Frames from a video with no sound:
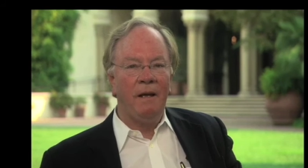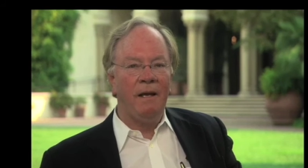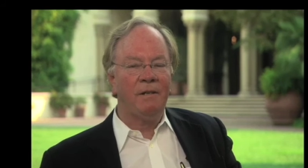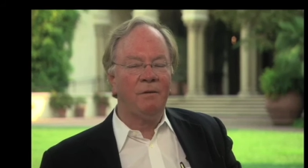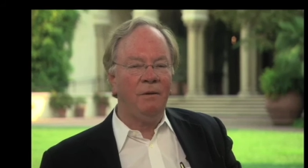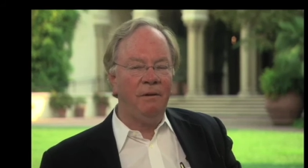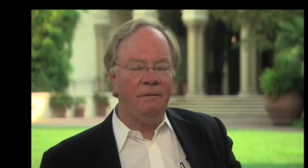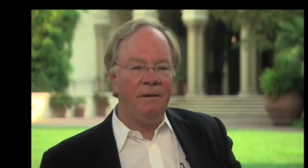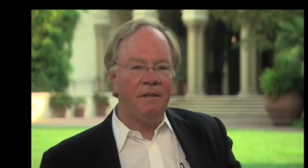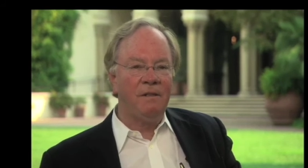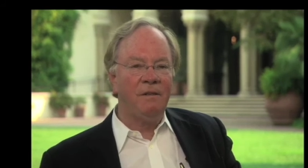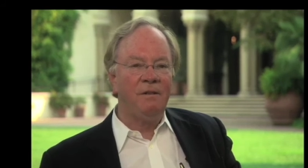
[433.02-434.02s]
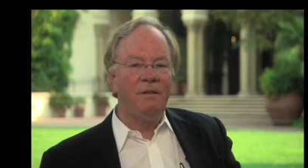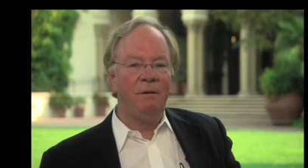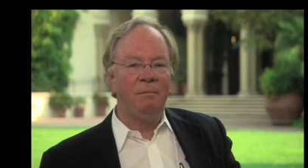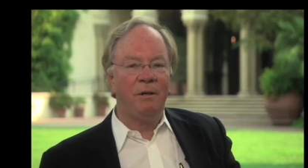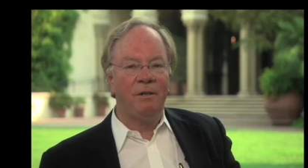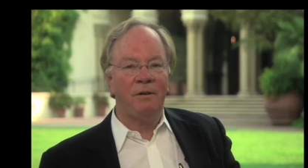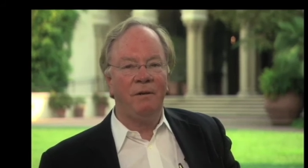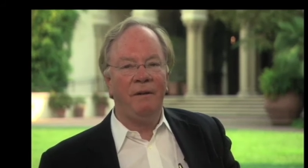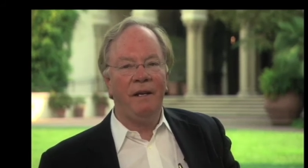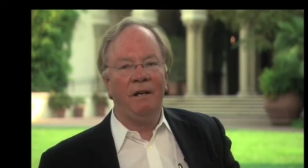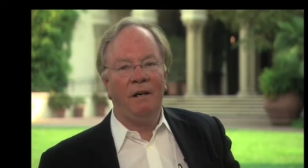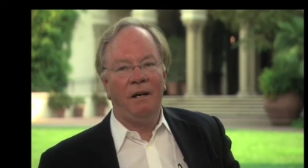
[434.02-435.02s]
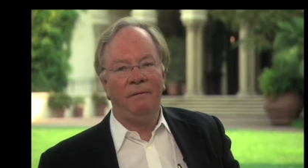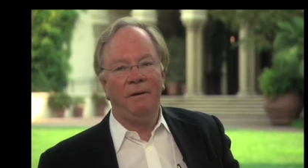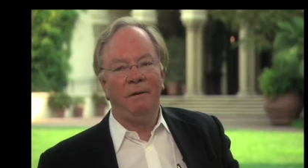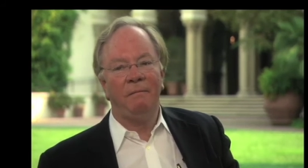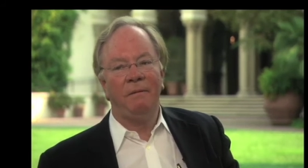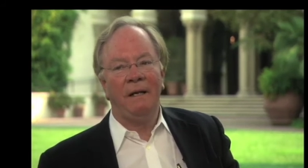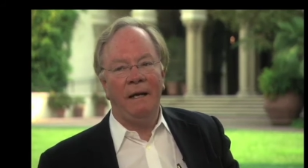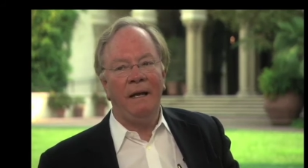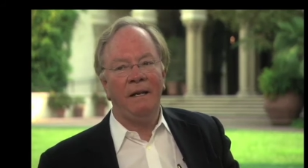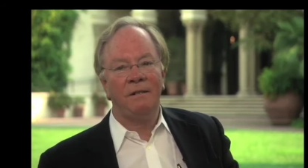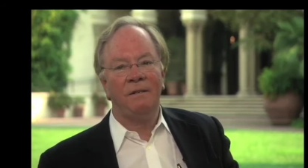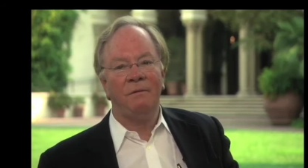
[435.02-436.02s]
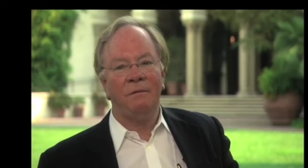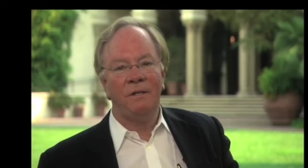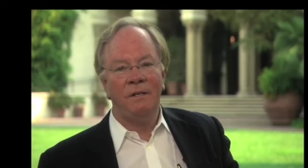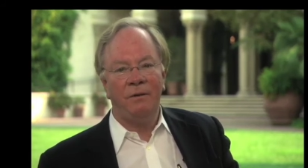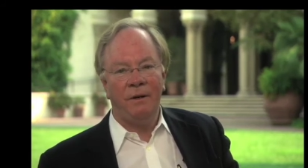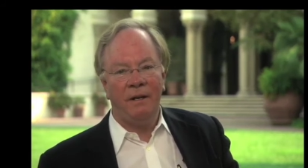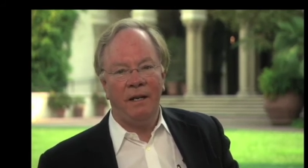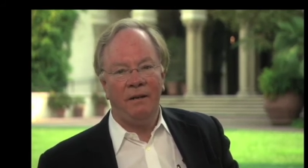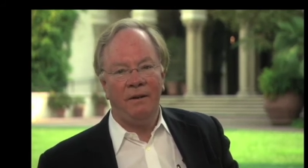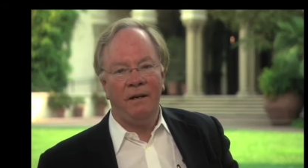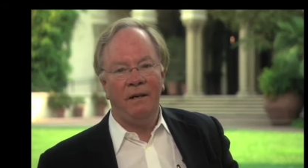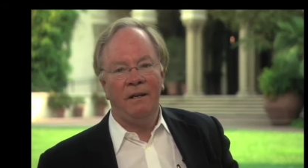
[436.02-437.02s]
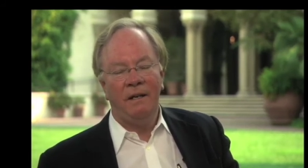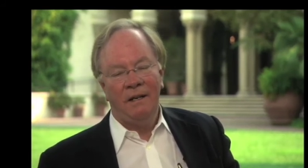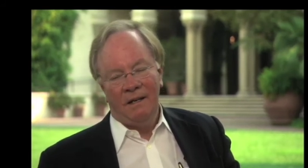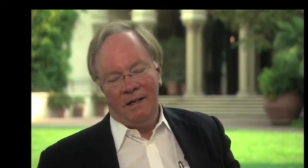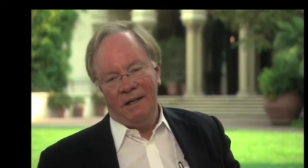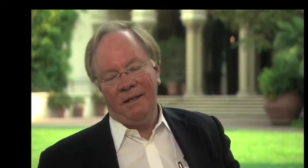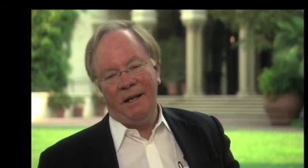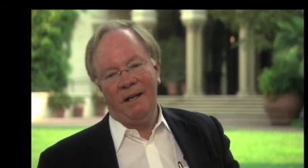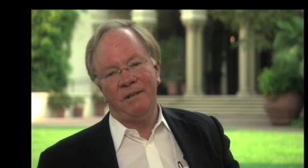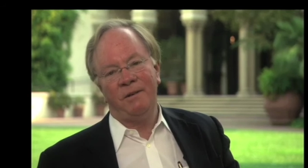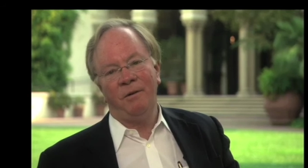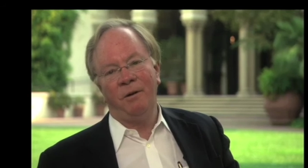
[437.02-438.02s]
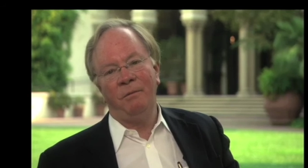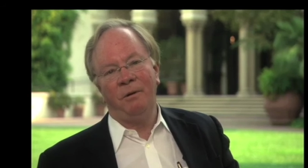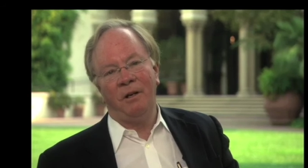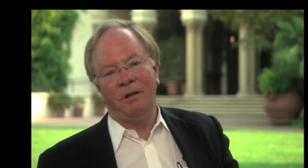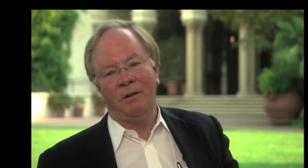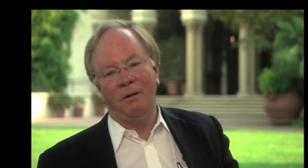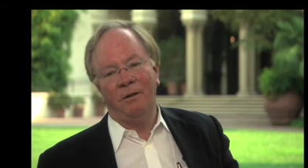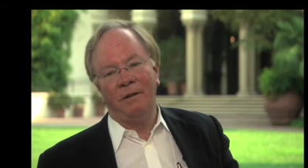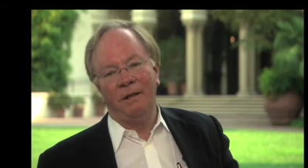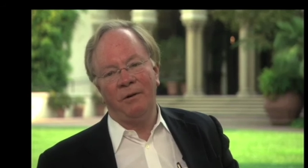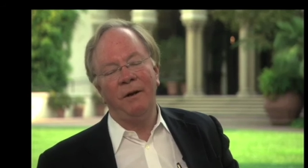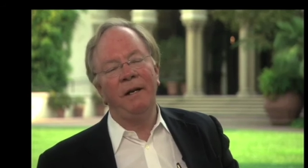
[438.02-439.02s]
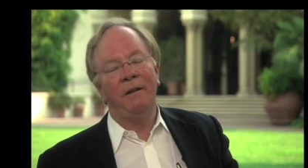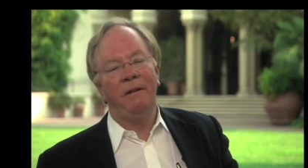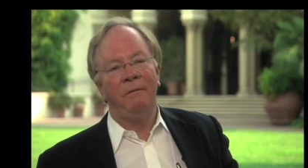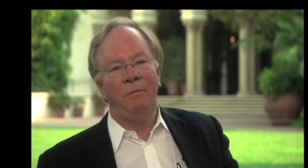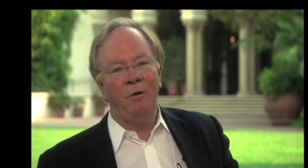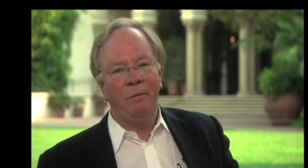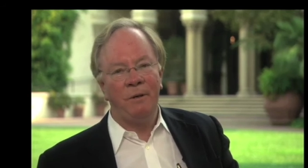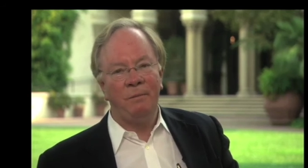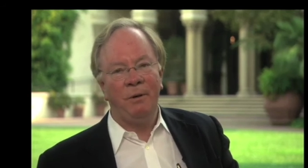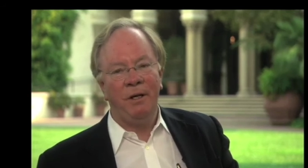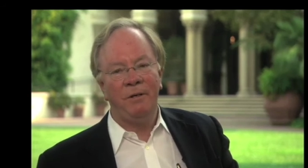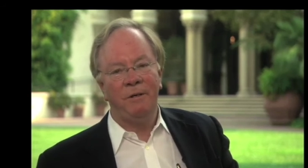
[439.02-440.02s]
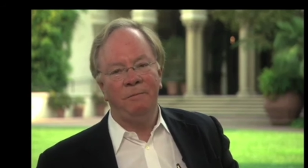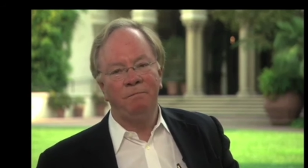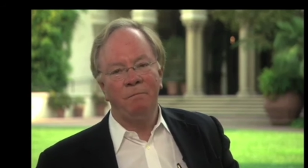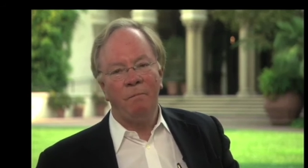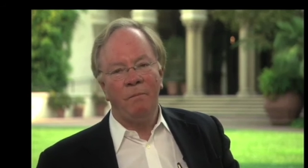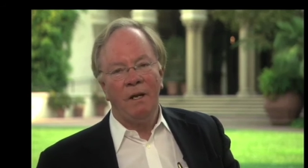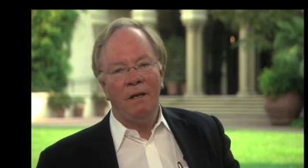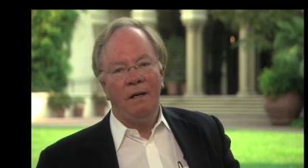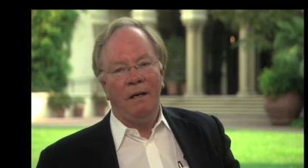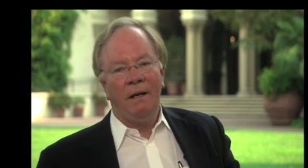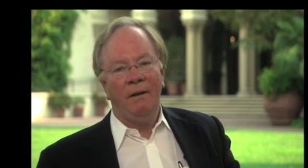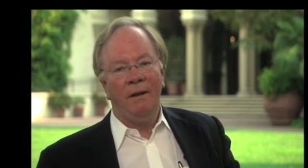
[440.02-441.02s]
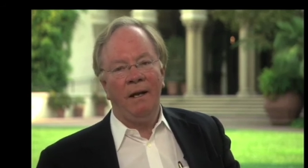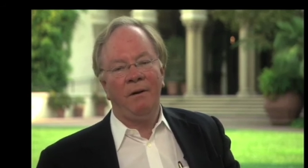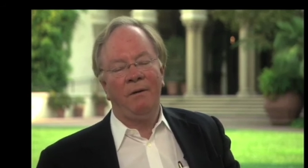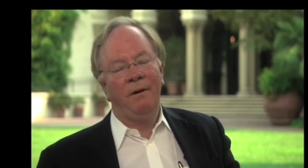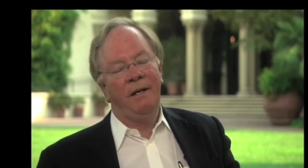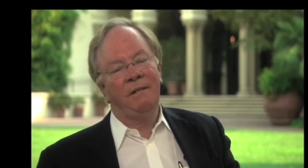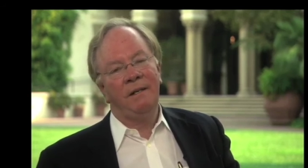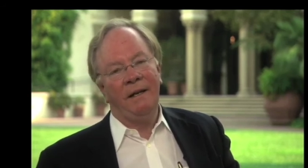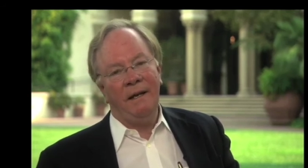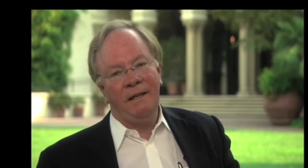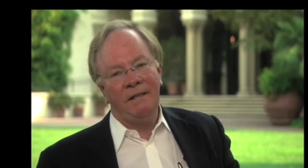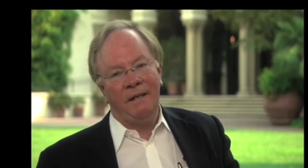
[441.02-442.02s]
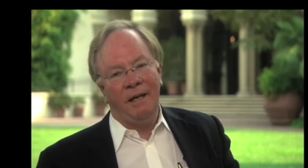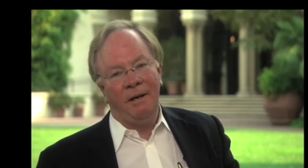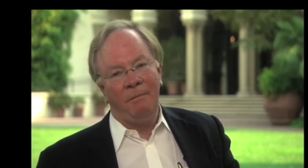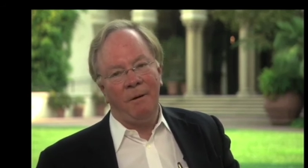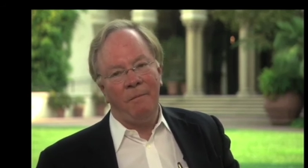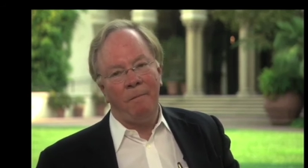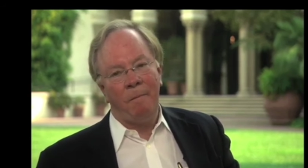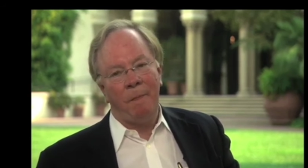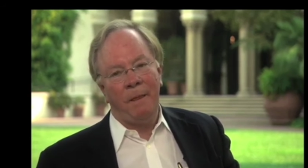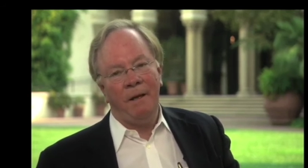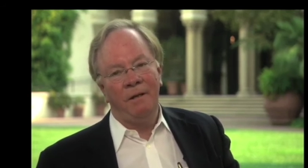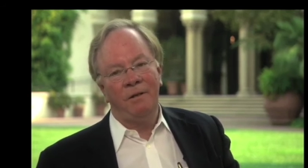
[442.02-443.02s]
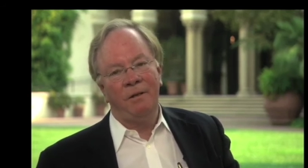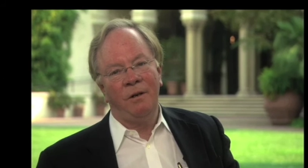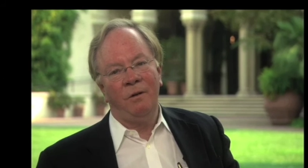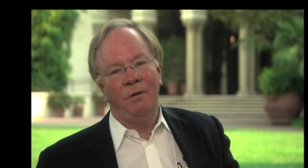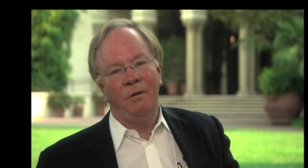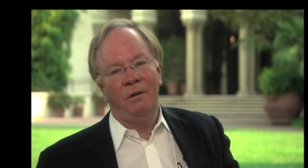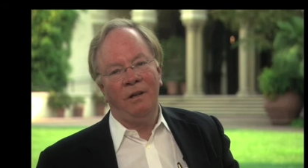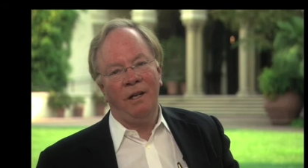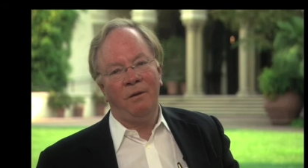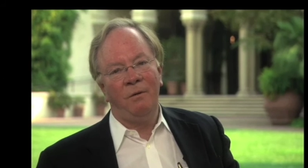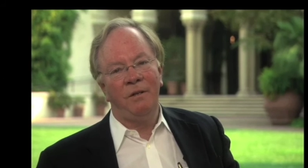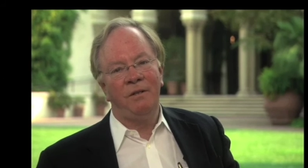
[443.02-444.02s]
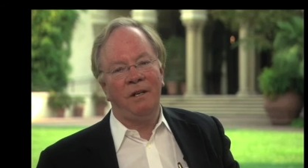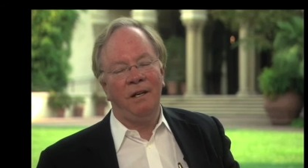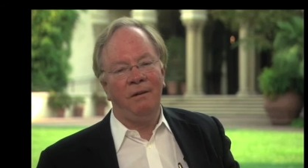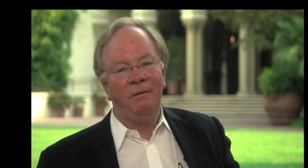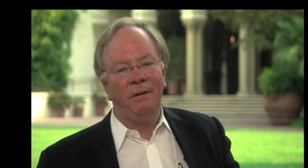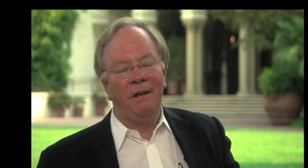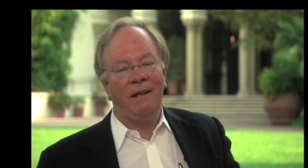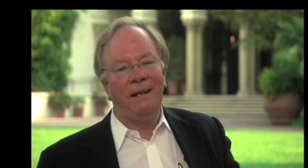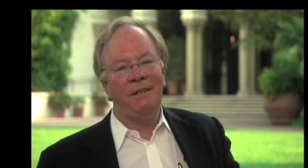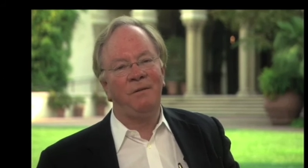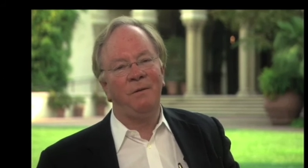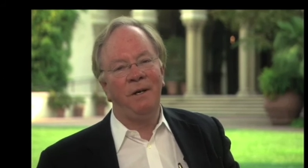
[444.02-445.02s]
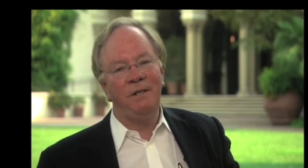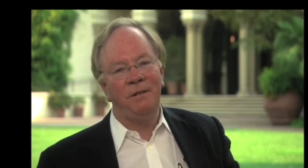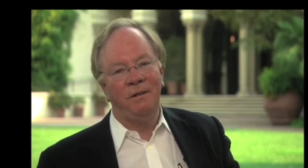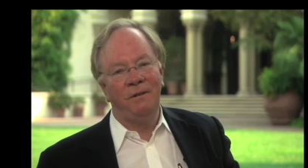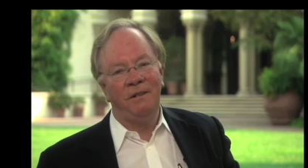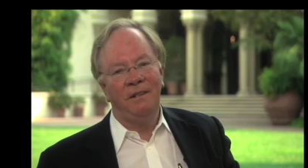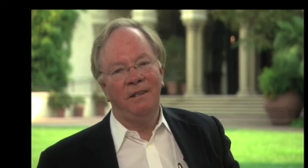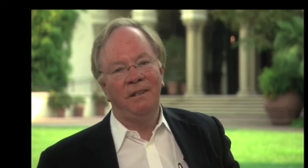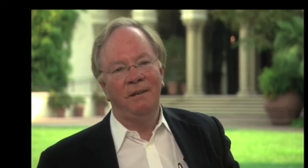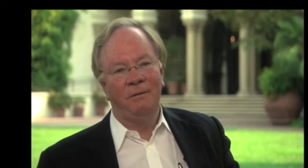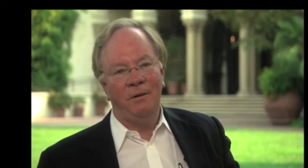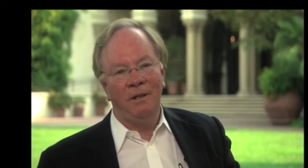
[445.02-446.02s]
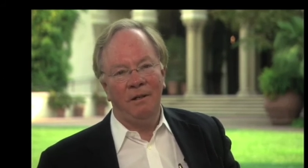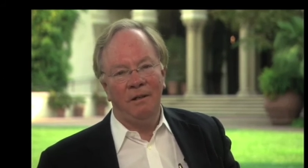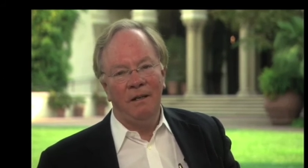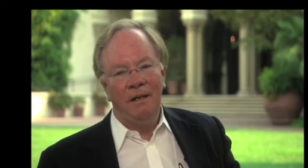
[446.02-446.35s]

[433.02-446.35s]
As oil fields lose their pressure, they cough up the gas that was in, in, attached to the oil molecule that created the enormous pressure, and that creates a gas cap. And so liquids kind of are the last residue of oil.